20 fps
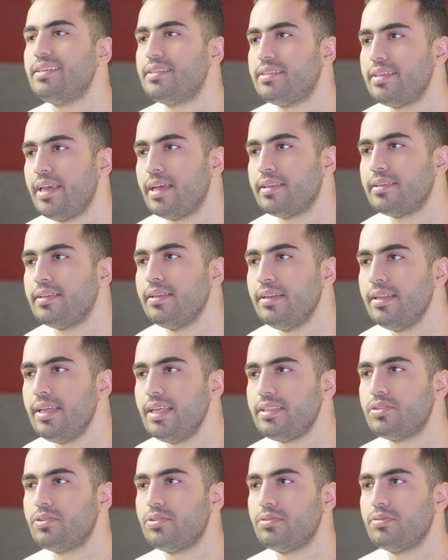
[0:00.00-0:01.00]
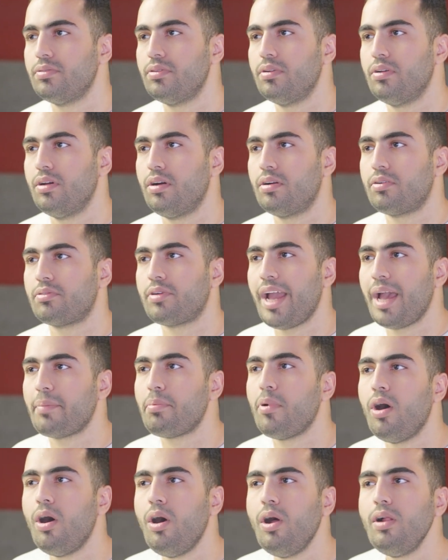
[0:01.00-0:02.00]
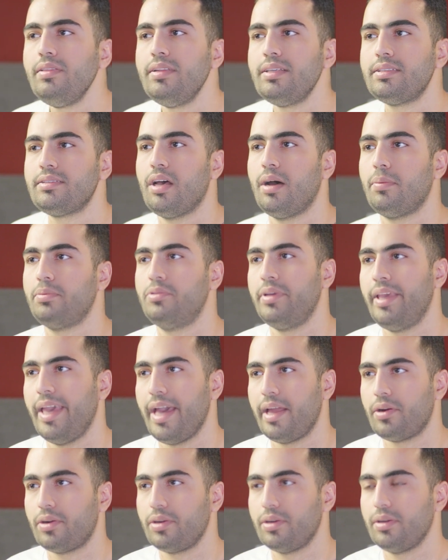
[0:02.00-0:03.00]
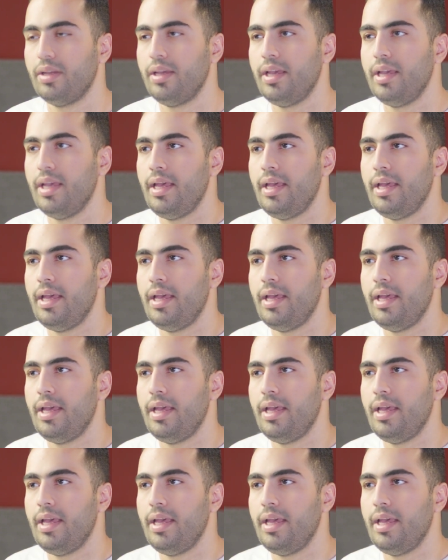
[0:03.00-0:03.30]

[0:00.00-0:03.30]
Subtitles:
being said, let's wrap all this up together